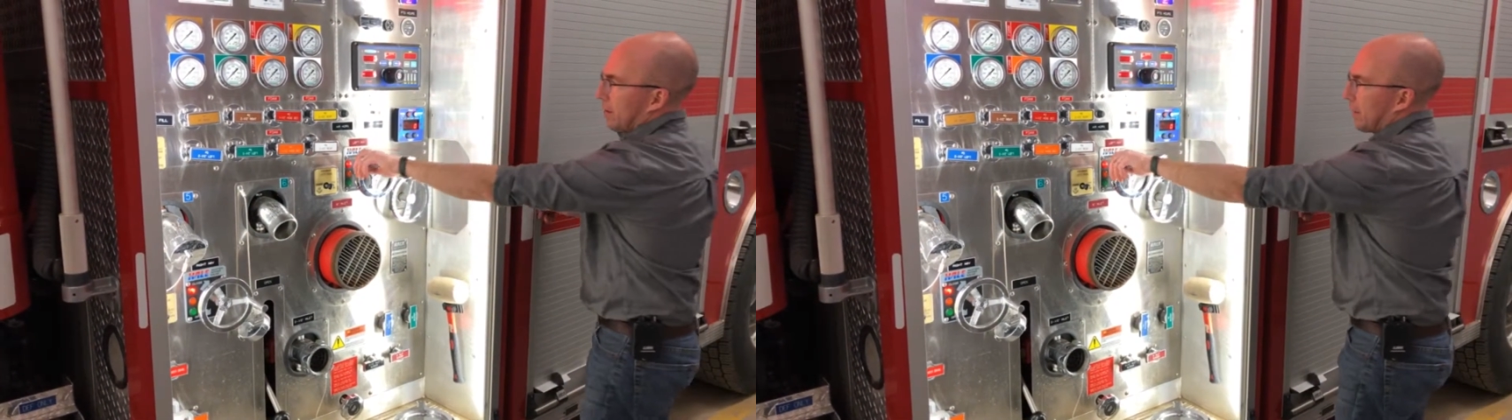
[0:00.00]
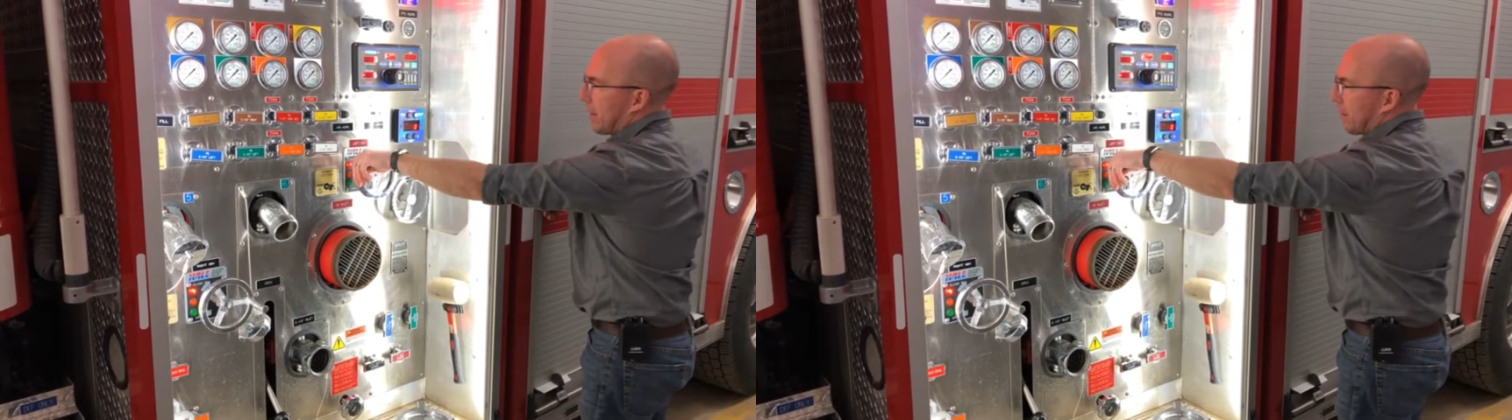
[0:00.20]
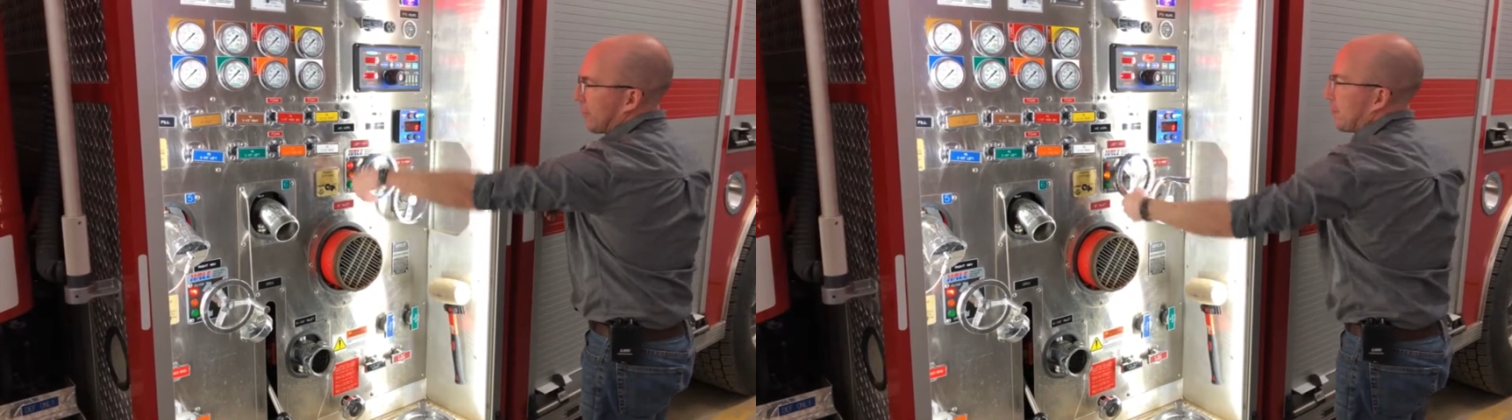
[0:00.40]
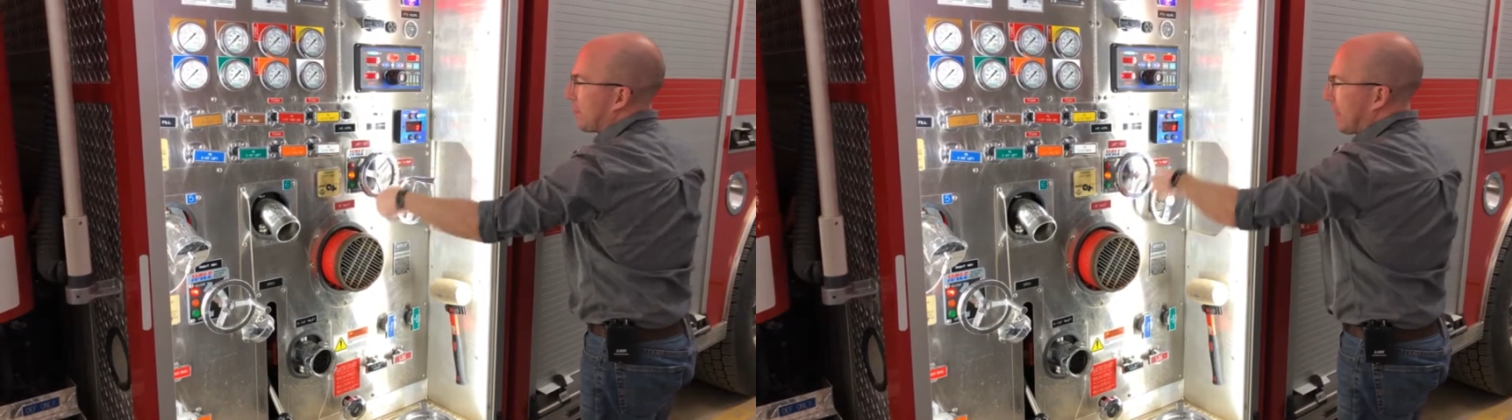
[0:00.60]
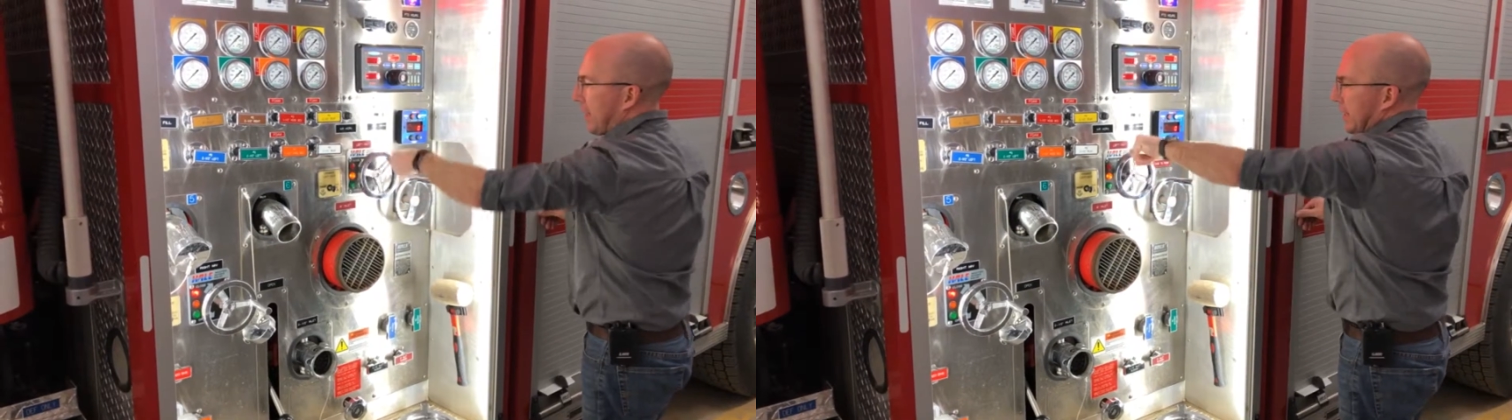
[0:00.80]
valve in
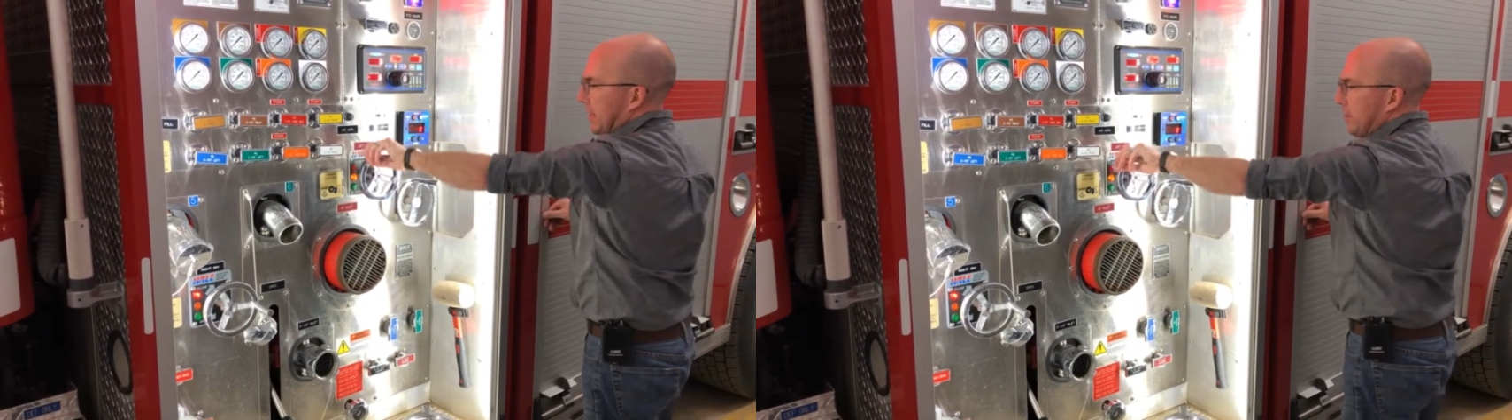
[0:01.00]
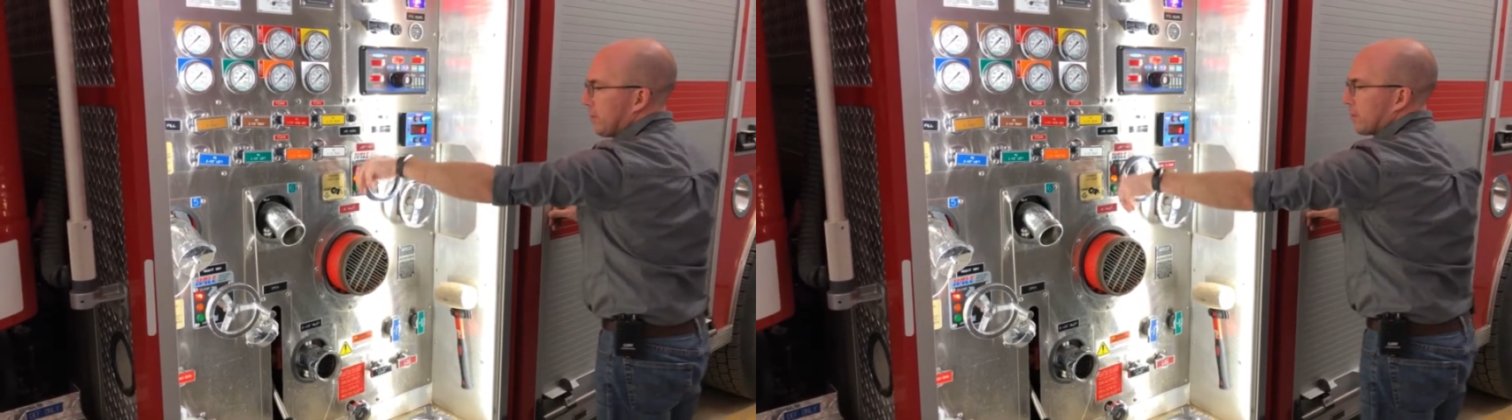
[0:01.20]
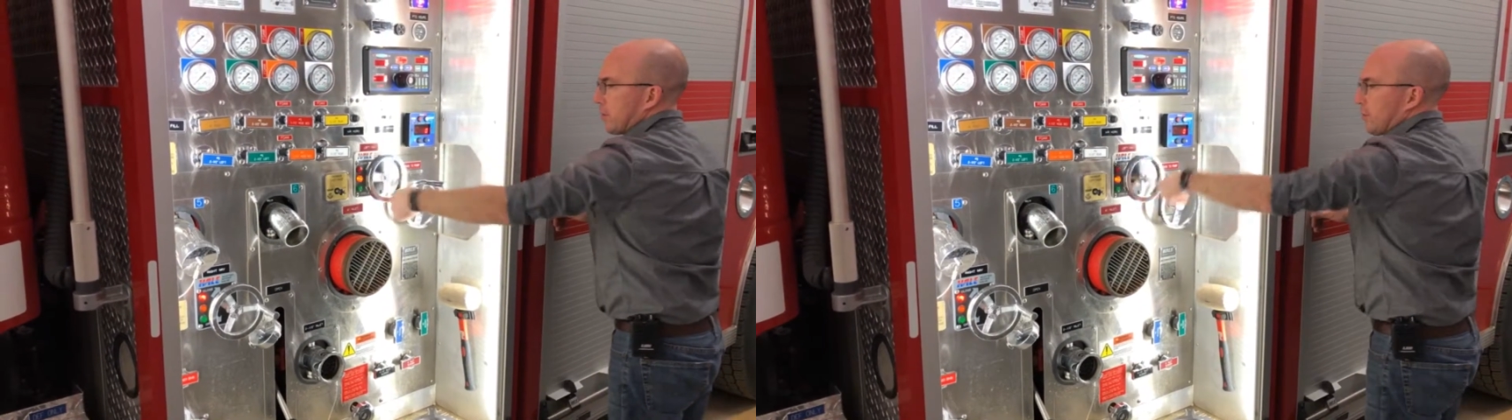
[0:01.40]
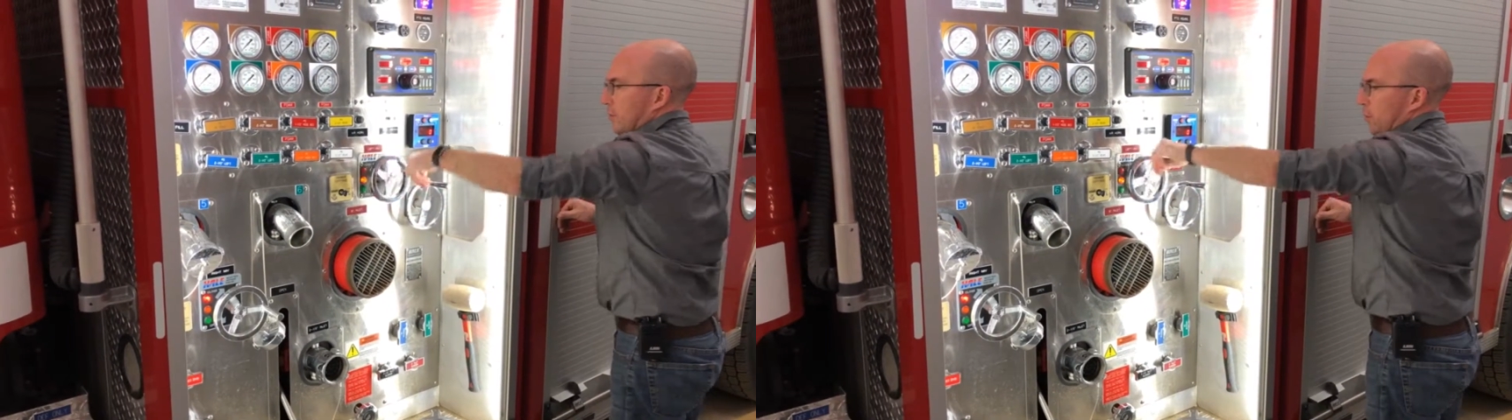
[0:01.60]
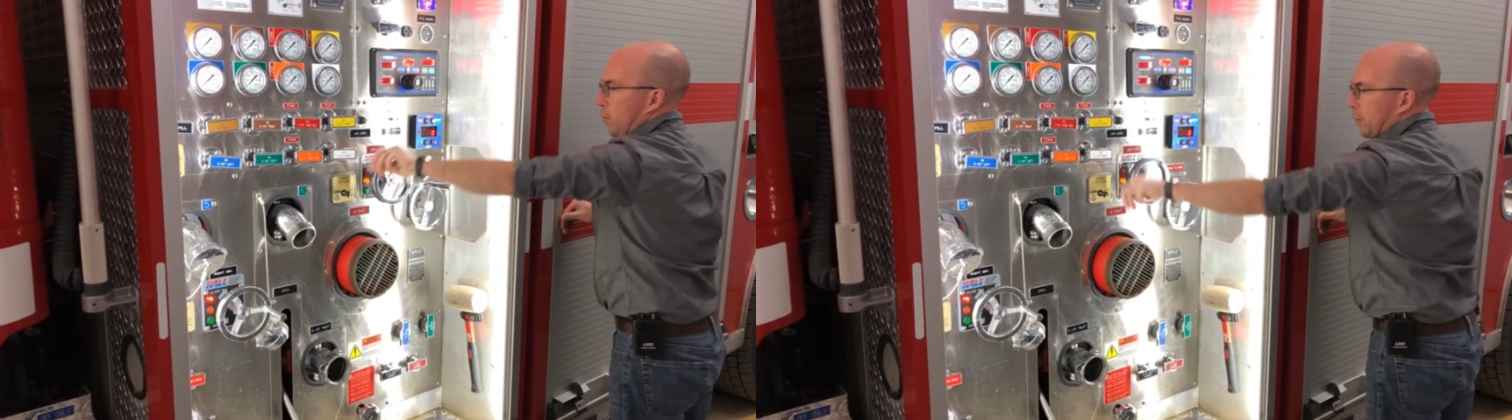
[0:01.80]
behind. So you
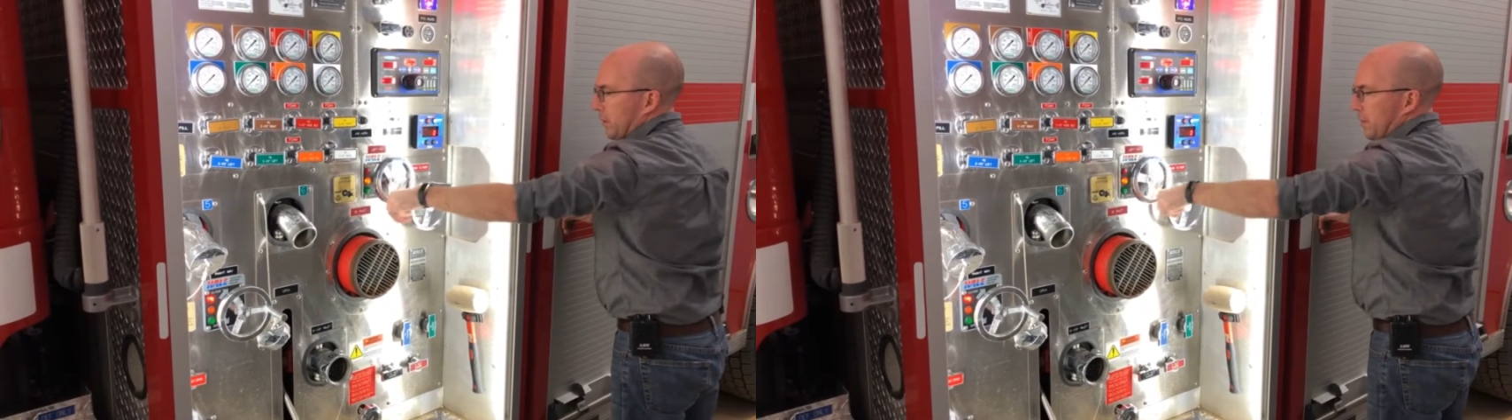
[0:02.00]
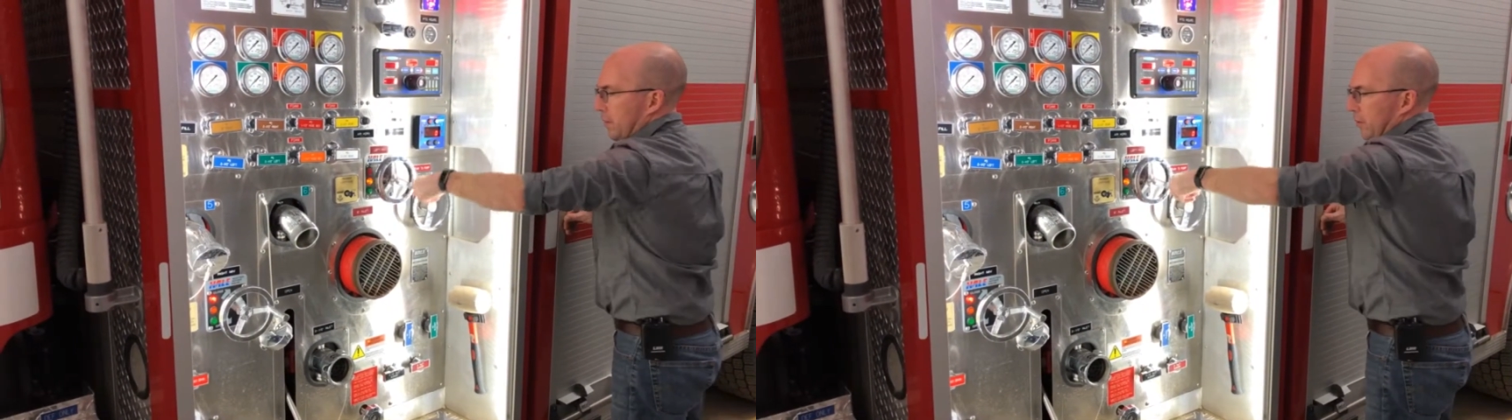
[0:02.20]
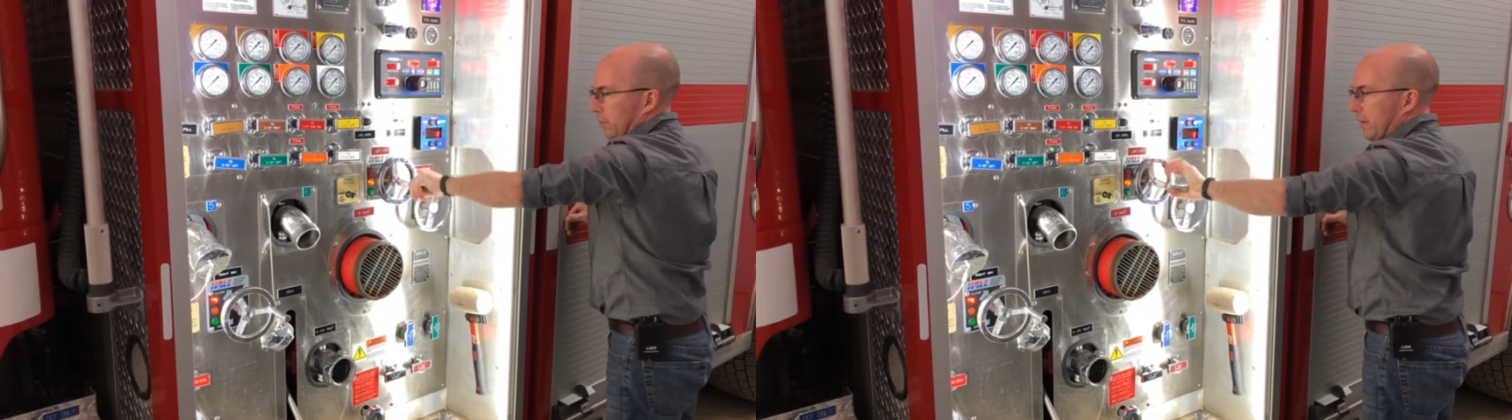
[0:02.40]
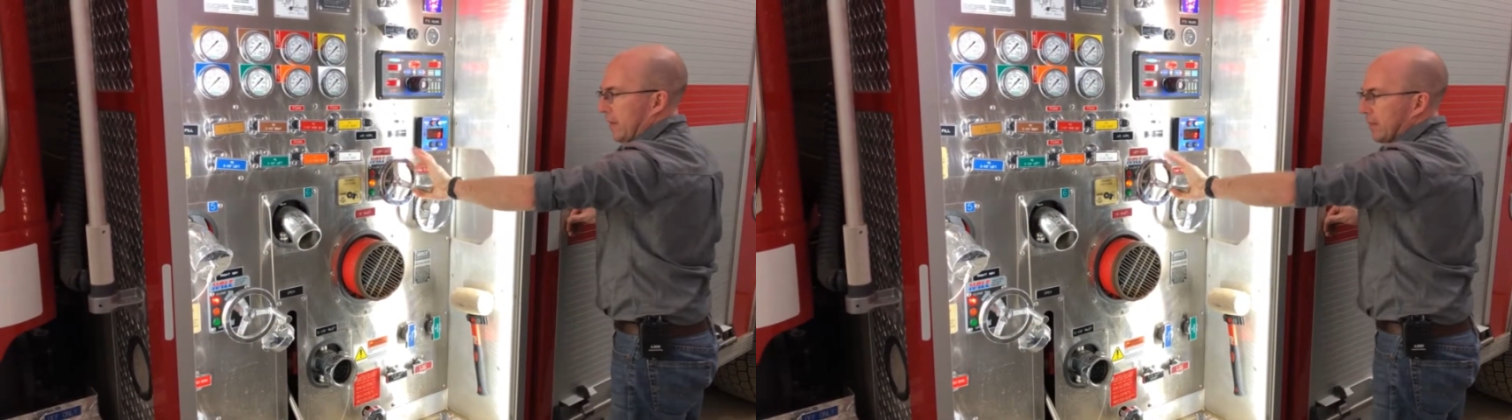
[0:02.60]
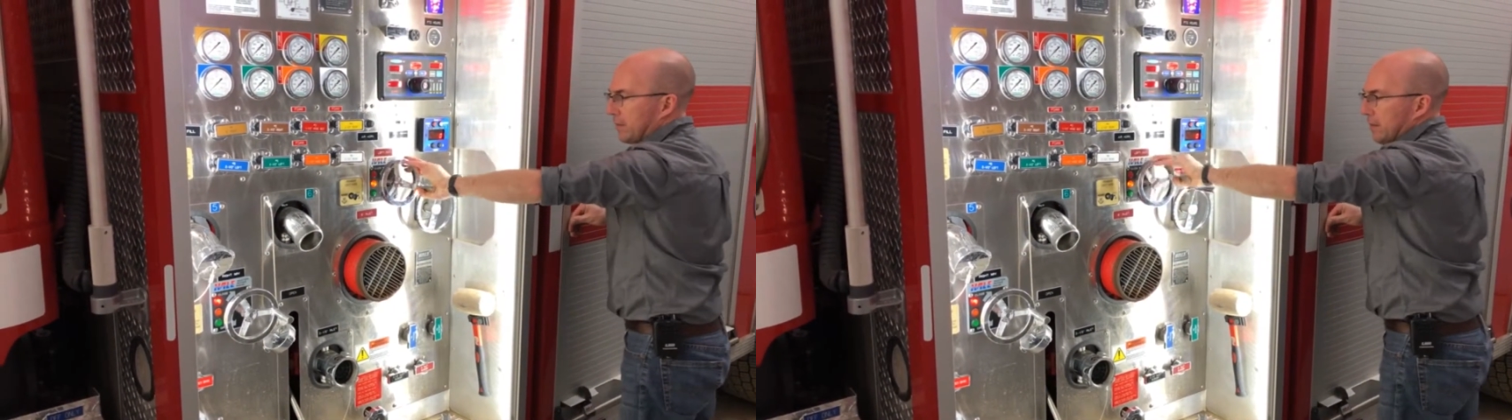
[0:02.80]
would open your
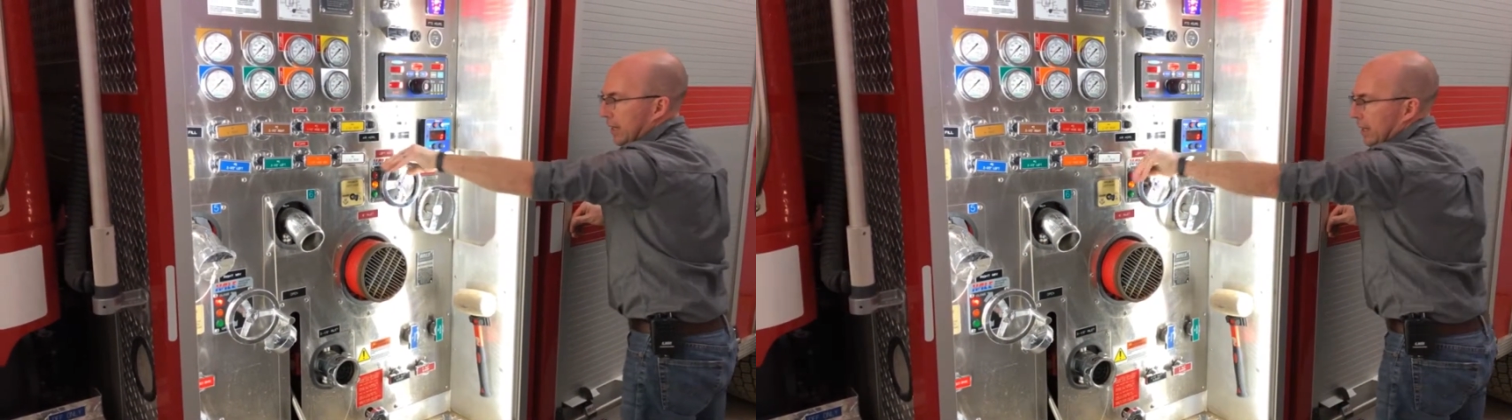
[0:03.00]
valve.